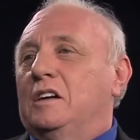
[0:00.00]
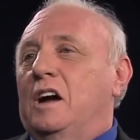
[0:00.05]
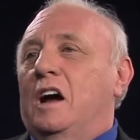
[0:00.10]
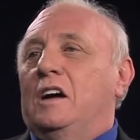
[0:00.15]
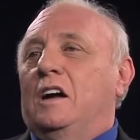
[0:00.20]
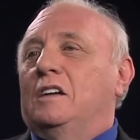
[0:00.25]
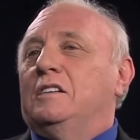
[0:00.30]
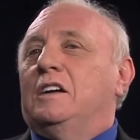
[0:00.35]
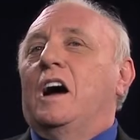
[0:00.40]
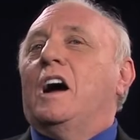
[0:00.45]

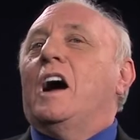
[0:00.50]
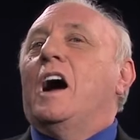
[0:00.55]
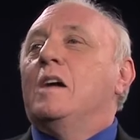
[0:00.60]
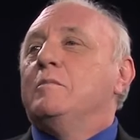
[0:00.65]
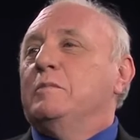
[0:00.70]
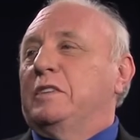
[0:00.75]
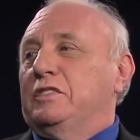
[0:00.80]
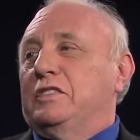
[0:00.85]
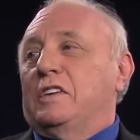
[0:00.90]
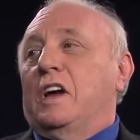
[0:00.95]
I,
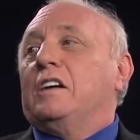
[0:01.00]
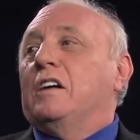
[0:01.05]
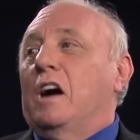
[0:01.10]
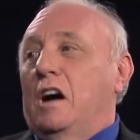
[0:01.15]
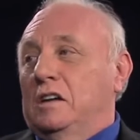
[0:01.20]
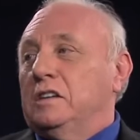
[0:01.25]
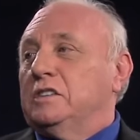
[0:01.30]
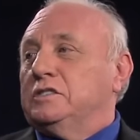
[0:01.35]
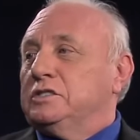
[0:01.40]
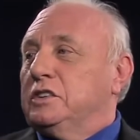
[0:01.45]
am a
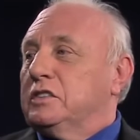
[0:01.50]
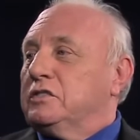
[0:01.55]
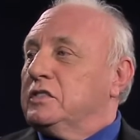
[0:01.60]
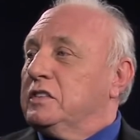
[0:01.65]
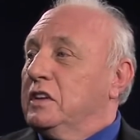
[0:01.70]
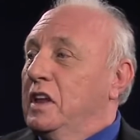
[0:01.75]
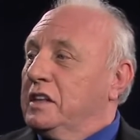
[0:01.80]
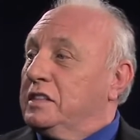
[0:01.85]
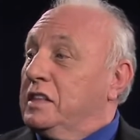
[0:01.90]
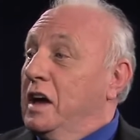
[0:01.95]

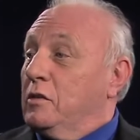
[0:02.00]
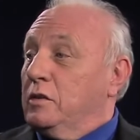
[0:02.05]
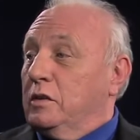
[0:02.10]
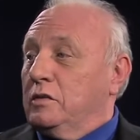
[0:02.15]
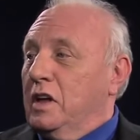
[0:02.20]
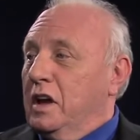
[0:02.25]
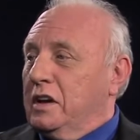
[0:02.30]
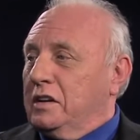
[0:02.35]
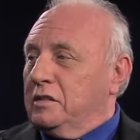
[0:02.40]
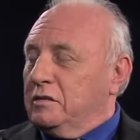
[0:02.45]
psychologist. Like
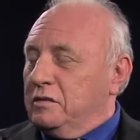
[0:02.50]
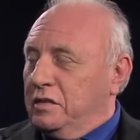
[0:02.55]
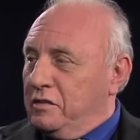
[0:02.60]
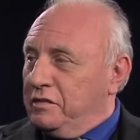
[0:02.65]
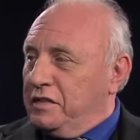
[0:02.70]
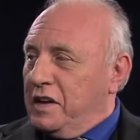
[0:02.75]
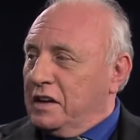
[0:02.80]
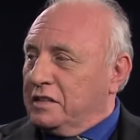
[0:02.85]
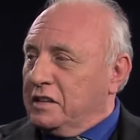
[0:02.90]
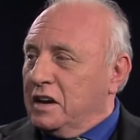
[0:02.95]
that, like the
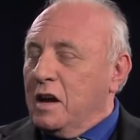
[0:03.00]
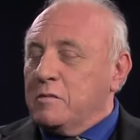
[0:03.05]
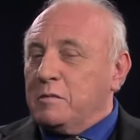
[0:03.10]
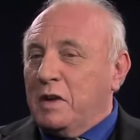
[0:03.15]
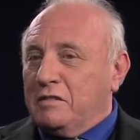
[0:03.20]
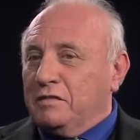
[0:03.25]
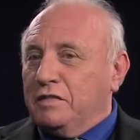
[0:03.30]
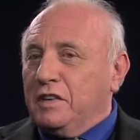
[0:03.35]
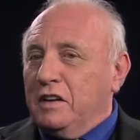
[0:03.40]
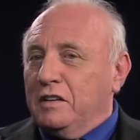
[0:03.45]
fact that I
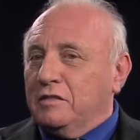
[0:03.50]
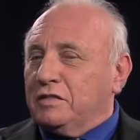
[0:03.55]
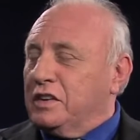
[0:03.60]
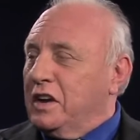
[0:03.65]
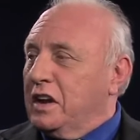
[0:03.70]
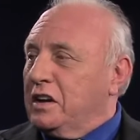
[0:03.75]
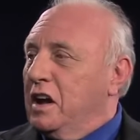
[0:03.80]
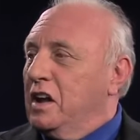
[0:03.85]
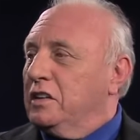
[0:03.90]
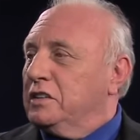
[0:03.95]
make fun of
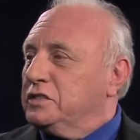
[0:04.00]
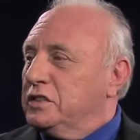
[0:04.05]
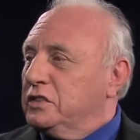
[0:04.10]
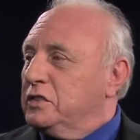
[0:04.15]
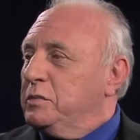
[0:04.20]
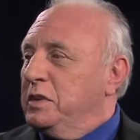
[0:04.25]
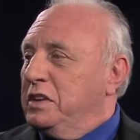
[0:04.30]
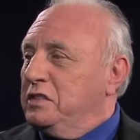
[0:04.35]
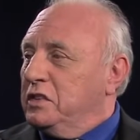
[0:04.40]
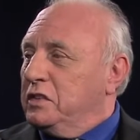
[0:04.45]

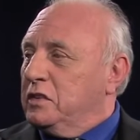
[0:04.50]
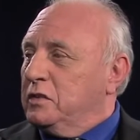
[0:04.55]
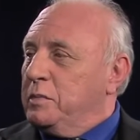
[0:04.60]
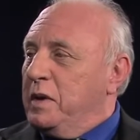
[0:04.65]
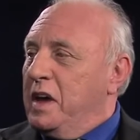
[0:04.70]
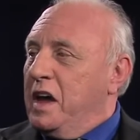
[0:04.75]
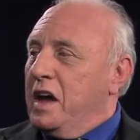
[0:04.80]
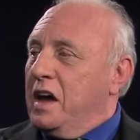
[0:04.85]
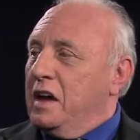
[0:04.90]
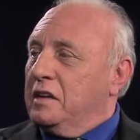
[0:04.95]
psychologists means it's
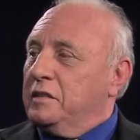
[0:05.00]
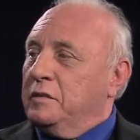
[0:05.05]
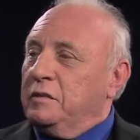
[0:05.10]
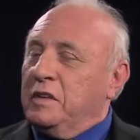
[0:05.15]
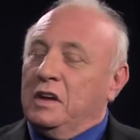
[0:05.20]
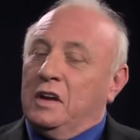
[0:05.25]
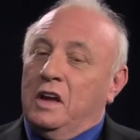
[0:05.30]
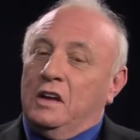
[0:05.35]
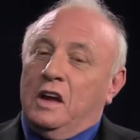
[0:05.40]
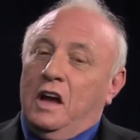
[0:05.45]
bad.
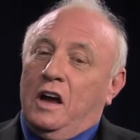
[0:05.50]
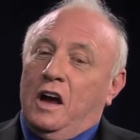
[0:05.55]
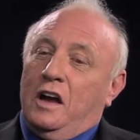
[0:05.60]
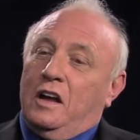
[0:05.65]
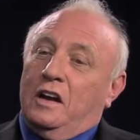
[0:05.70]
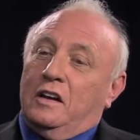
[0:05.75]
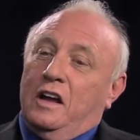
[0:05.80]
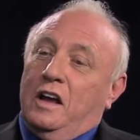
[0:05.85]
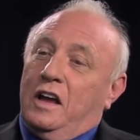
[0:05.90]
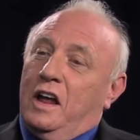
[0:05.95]

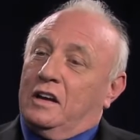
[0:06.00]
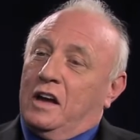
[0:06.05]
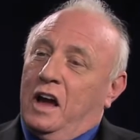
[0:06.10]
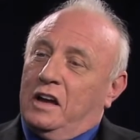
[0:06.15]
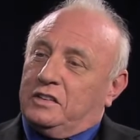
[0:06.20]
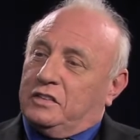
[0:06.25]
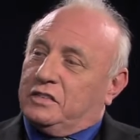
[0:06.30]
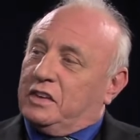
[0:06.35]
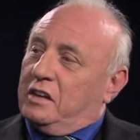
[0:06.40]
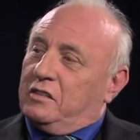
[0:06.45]
And, and
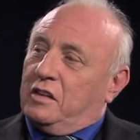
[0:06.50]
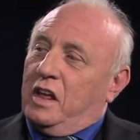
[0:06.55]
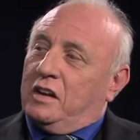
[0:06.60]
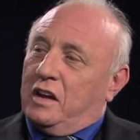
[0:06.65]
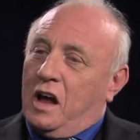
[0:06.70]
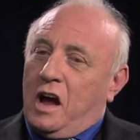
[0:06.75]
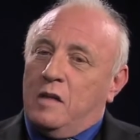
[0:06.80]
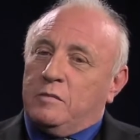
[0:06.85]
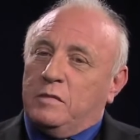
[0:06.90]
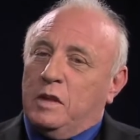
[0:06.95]
I said,
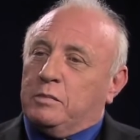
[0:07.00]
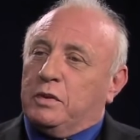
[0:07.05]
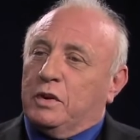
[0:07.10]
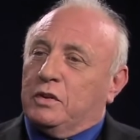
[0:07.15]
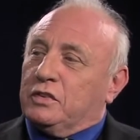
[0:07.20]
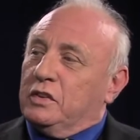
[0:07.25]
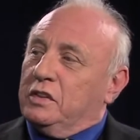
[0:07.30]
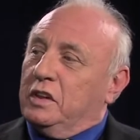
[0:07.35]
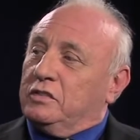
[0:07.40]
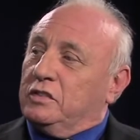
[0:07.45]
and I'm the
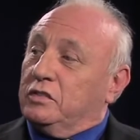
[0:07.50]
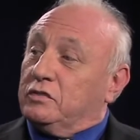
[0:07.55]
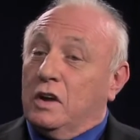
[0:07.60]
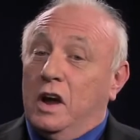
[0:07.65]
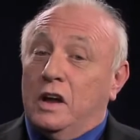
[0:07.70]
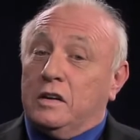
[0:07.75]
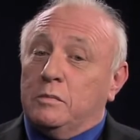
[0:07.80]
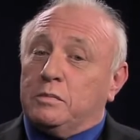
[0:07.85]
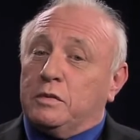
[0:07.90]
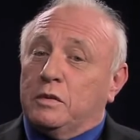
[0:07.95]
person that's
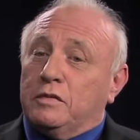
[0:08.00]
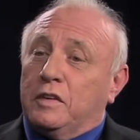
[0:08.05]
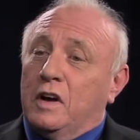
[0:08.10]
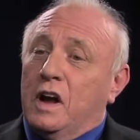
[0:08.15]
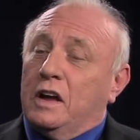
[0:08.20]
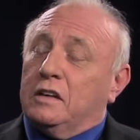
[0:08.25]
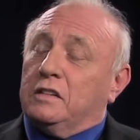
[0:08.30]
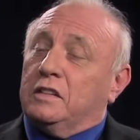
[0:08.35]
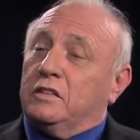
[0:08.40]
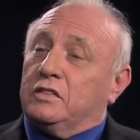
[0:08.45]
trying to
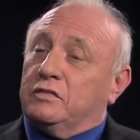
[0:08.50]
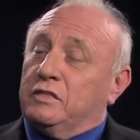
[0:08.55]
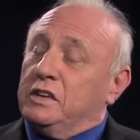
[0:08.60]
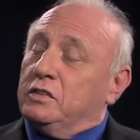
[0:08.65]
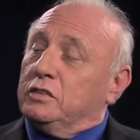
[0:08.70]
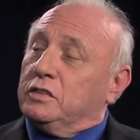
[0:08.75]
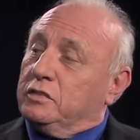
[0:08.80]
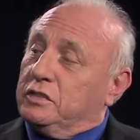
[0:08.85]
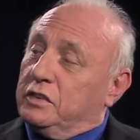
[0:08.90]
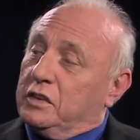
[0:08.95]
provide this
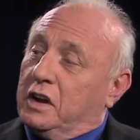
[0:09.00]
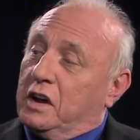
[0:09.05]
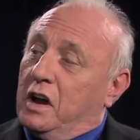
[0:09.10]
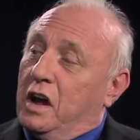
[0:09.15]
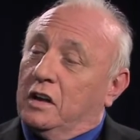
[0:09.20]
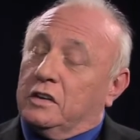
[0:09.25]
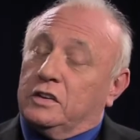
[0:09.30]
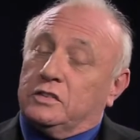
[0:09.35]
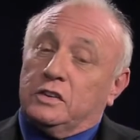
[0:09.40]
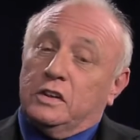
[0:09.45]
field of
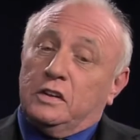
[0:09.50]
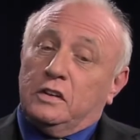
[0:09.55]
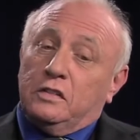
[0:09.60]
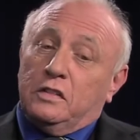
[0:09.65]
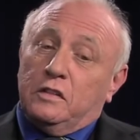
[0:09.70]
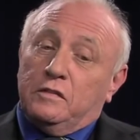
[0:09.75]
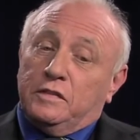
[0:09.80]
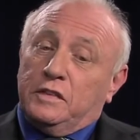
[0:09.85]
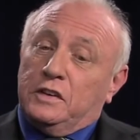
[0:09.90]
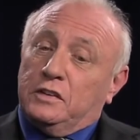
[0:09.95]
psychology,
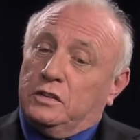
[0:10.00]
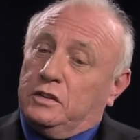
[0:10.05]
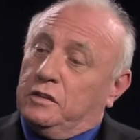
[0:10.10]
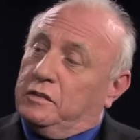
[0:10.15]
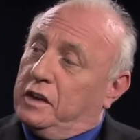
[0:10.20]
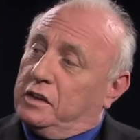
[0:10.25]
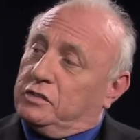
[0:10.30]
the field of